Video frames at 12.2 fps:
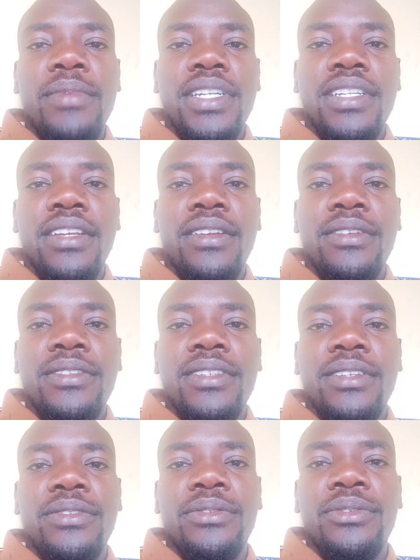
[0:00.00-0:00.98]
materials
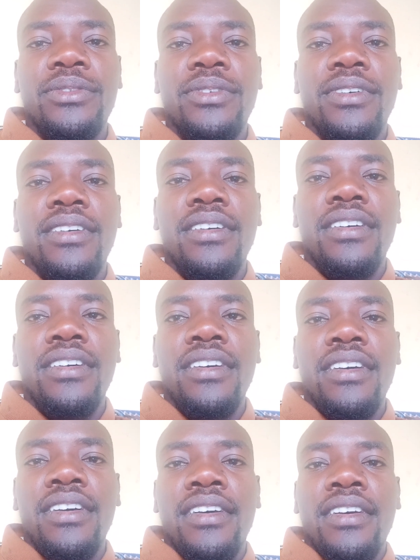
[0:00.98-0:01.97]
as usual.
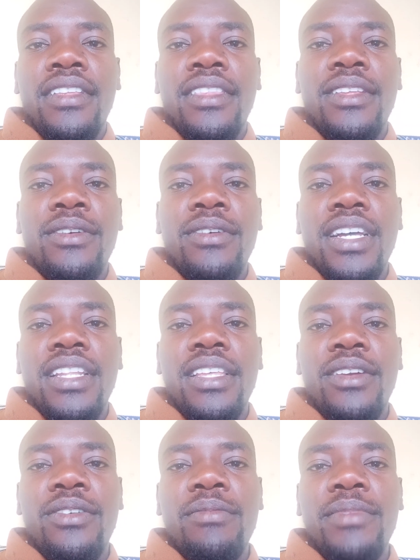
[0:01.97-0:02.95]
The
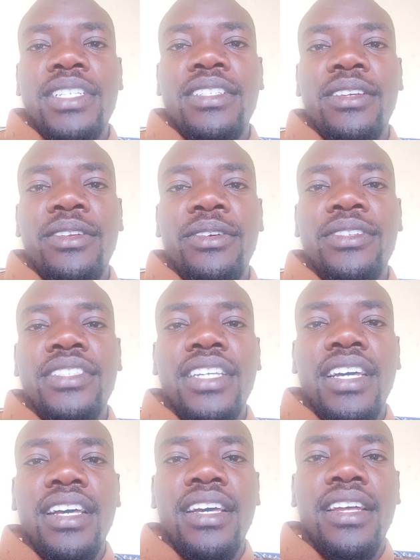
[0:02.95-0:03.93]
raw
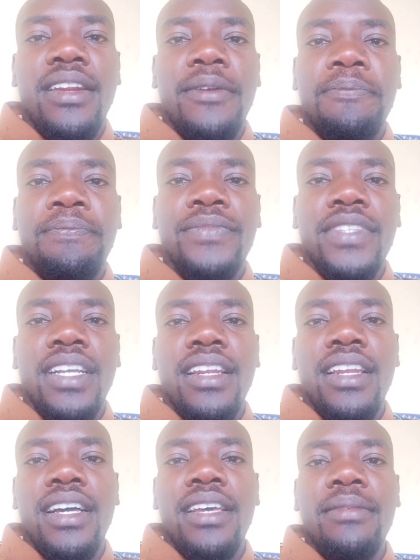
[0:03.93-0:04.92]
materials are
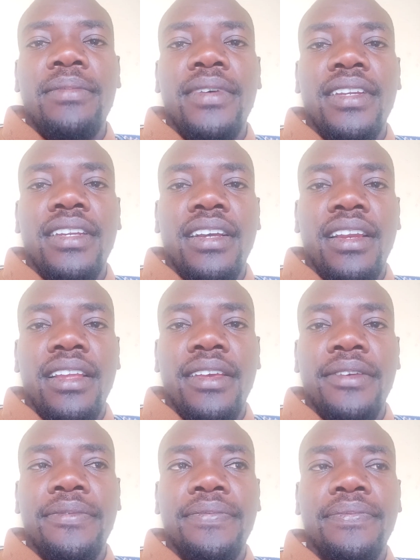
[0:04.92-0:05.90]
lime and
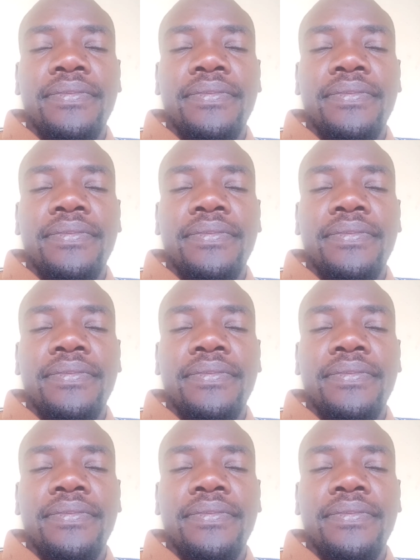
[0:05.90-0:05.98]
clay.